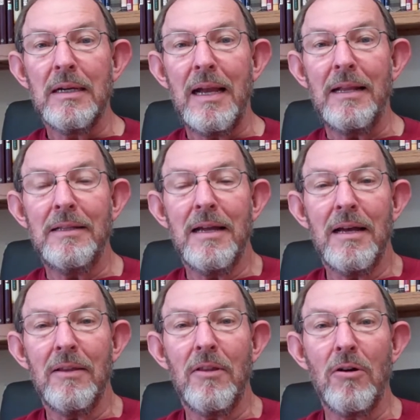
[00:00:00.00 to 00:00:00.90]
and
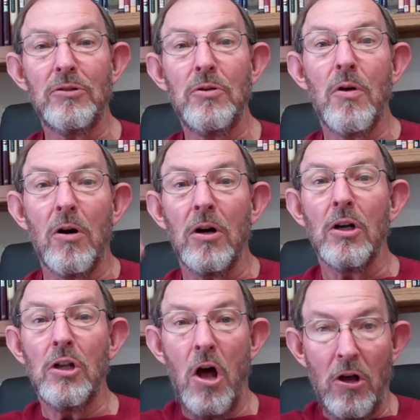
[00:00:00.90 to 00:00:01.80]
those who are
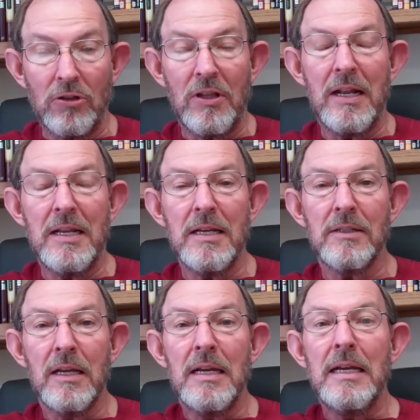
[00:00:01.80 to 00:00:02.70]
lost, that
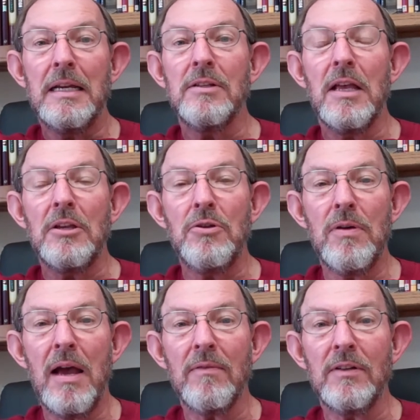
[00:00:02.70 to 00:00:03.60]
is that you
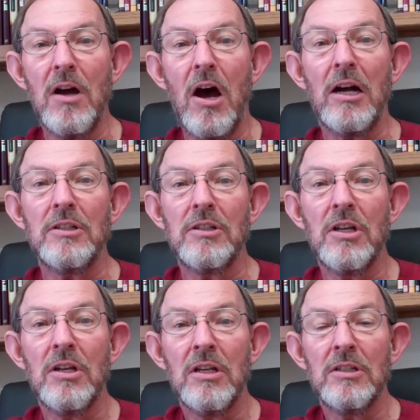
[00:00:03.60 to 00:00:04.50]
have God's
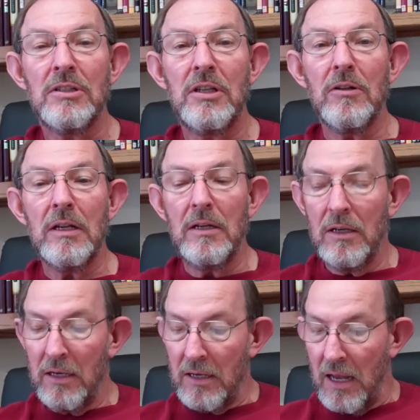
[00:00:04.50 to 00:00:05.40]
sealing
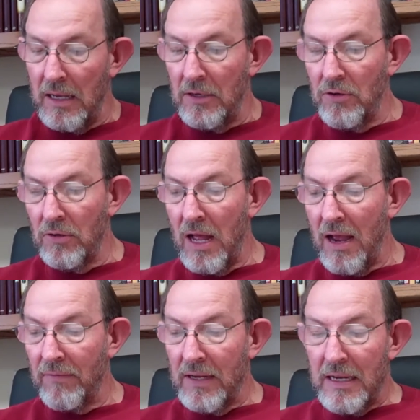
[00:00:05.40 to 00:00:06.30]
in your
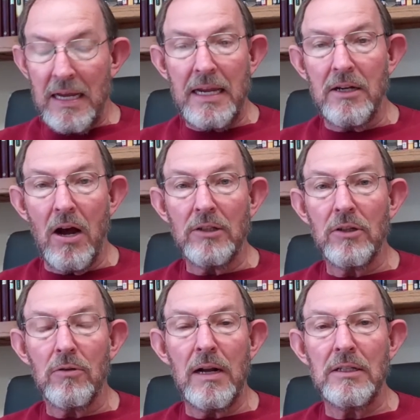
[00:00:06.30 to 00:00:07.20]
life. He
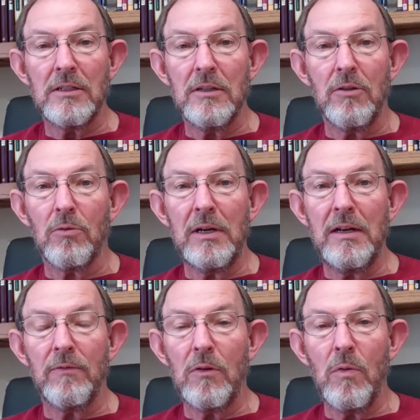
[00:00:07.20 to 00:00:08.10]
consecrates us in three different